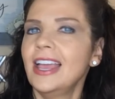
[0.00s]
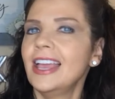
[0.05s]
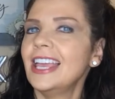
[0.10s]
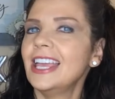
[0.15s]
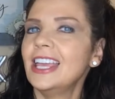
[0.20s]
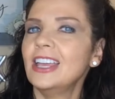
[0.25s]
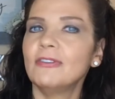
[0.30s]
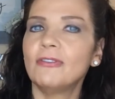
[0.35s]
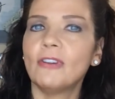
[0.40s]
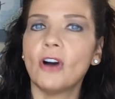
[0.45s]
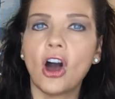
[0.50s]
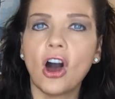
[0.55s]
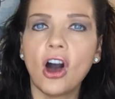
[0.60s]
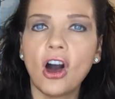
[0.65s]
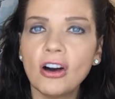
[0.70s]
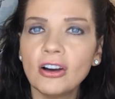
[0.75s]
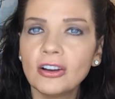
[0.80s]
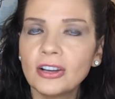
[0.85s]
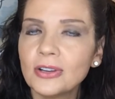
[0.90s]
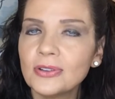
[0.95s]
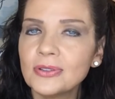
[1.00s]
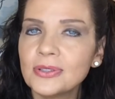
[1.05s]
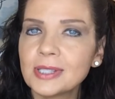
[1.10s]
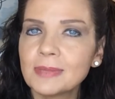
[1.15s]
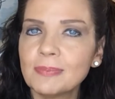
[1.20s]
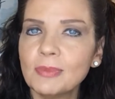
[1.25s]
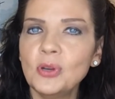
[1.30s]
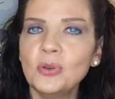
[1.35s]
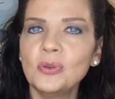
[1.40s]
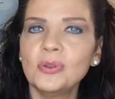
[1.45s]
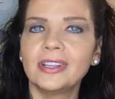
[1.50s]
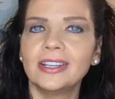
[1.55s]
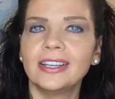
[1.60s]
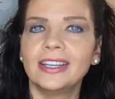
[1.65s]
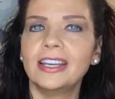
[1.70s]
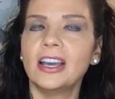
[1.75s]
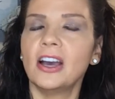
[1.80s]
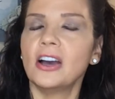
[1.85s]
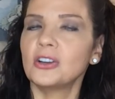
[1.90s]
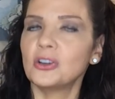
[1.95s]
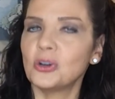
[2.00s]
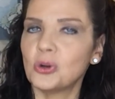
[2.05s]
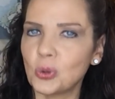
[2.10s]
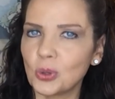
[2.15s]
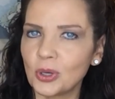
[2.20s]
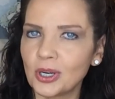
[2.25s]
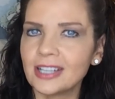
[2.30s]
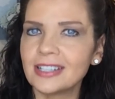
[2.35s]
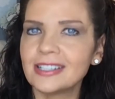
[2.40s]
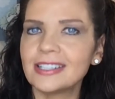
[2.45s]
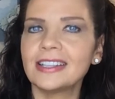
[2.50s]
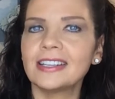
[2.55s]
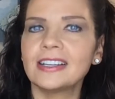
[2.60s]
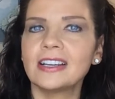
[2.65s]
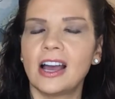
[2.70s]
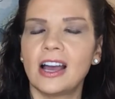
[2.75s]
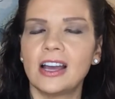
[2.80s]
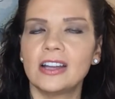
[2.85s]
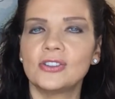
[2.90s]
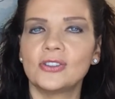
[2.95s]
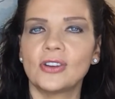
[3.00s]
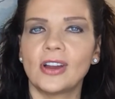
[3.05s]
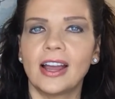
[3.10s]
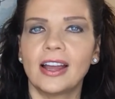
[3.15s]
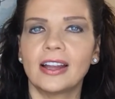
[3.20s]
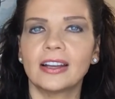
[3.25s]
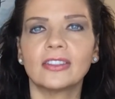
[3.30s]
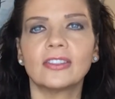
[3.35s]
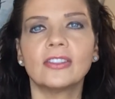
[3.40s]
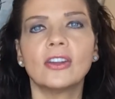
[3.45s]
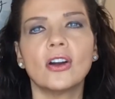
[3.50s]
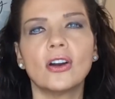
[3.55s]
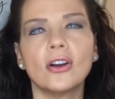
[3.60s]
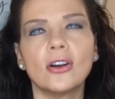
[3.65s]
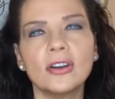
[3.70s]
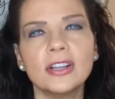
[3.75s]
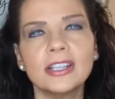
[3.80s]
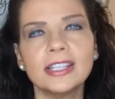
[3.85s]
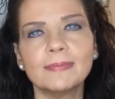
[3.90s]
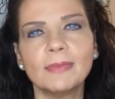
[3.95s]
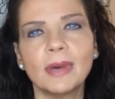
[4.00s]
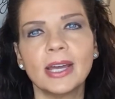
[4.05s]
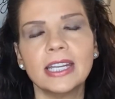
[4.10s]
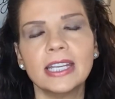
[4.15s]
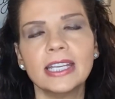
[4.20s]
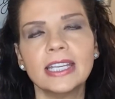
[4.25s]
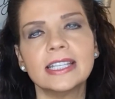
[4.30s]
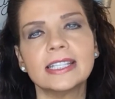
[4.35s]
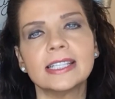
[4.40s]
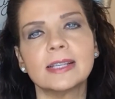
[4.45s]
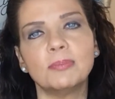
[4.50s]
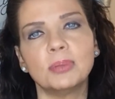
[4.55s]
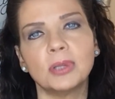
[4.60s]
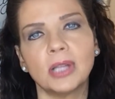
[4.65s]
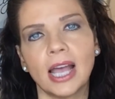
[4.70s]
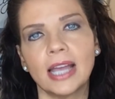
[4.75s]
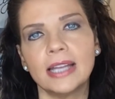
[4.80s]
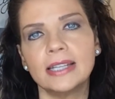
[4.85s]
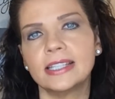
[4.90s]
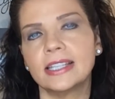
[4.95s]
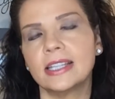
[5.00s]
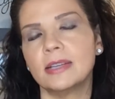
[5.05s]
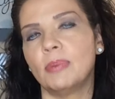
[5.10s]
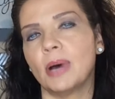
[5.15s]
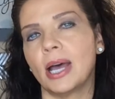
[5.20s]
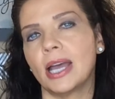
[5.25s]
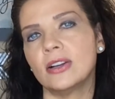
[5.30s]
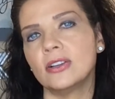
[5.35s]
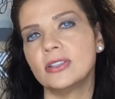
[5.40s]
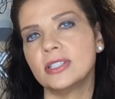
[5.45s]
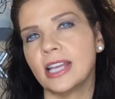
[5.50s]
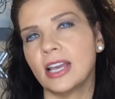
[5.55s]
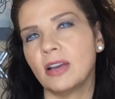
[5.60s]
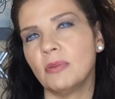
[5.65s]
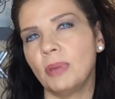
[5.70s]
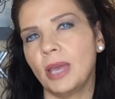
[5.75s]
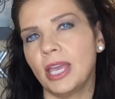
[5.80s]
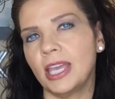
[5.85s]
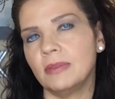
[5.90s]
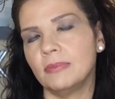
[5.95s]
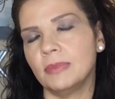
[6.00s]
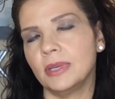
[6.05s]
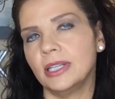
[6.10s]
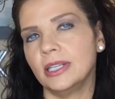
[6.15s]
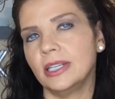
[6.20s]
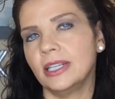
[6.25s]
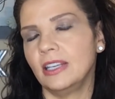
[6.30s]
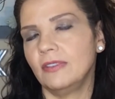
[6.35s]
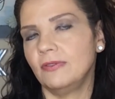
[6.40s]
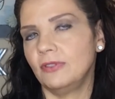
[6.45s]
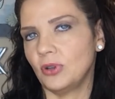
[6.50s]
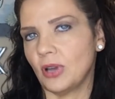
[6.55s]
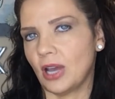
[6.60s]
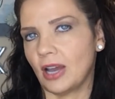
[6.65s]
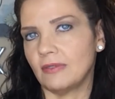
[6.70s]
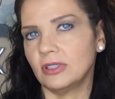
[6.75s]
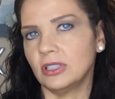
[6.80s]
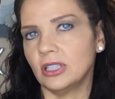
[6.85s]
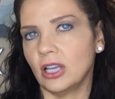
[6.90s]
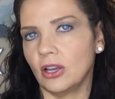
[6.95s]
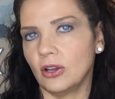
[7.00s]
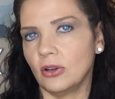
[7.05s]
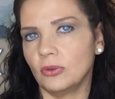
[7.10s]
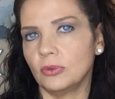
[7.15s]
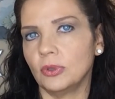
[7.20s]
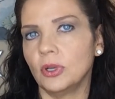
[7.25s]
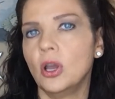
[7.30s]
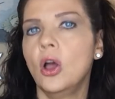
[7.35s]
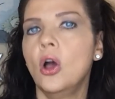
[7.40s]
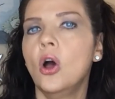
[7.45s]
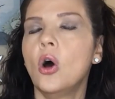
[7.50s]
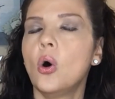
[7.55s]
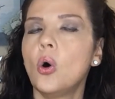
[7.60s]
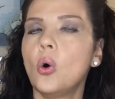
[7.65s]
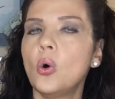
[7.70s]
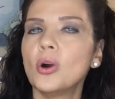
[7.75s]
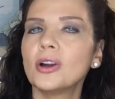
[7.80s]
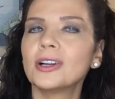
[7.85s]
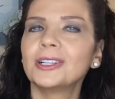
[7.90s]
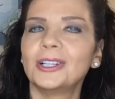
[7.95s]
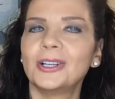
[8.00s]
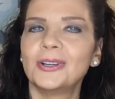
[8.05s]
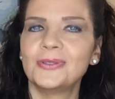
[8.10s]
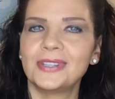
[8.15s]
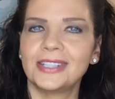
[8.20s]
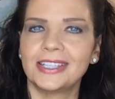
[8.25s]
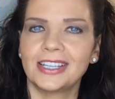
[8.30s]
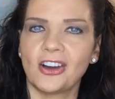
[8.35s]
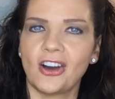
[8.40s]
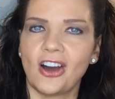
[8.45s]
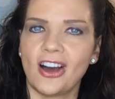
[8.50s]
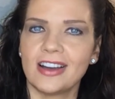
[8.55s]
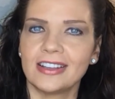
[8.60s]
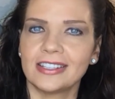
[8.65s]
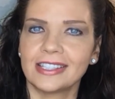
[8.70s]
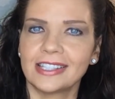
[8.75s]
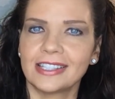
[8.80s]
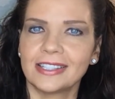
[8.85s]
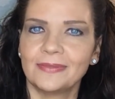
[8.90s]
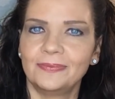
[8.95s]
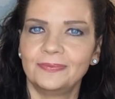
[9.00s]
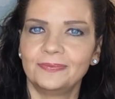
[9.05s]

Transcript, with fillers: If all goes smoothly according to the contract, the earnest money is applied to the buyer's down payment if you have a loan or closing costs.